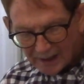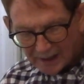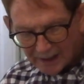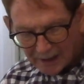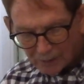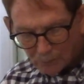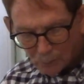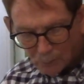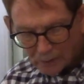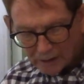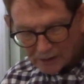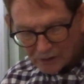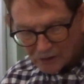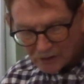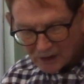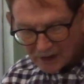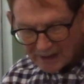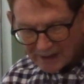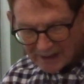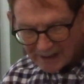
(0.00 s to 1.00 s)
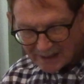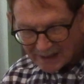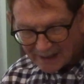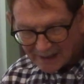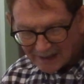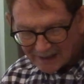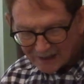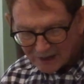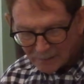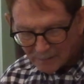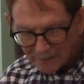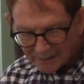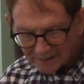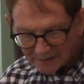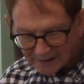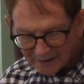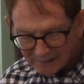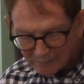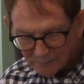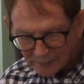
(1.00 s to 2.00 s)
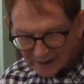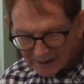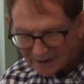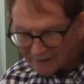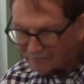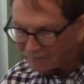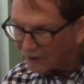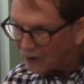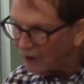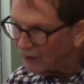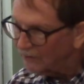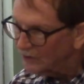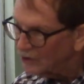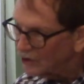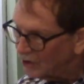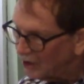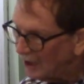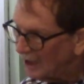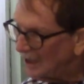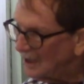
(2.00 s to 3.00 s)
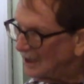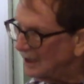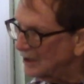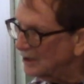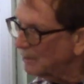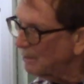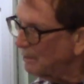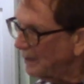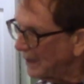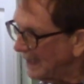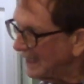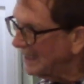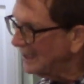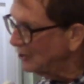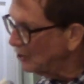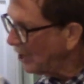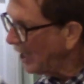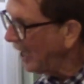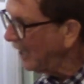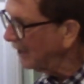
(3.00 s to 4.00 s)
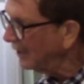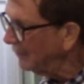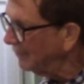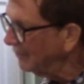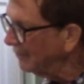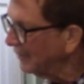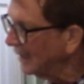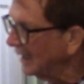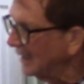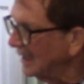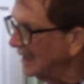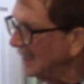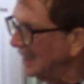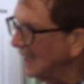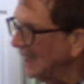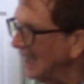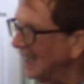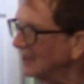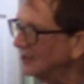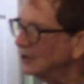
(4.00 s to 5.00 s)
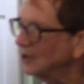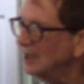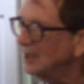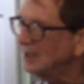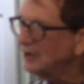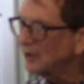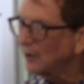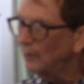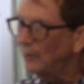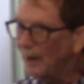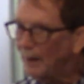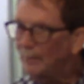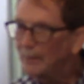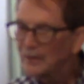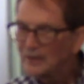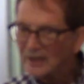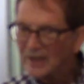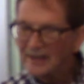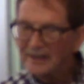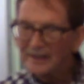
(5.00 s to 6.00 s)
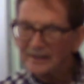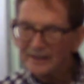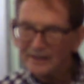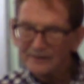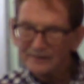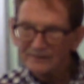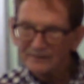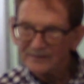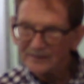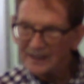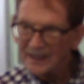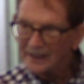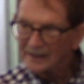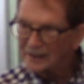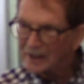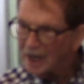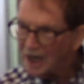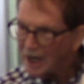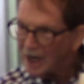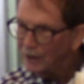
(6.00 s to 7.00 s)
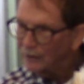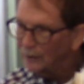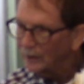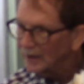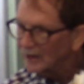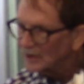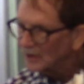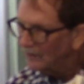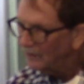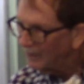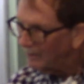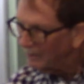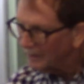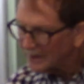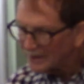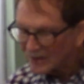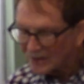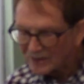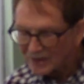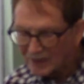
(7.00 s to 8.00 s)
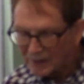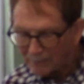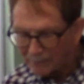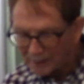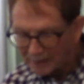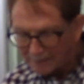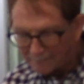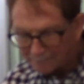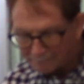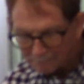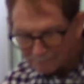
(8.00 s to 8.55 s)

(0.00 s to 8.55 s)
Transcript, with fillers: in which she had intimately been involved. She is Penny Chatham, and she's a representative in Congress from Mississippi.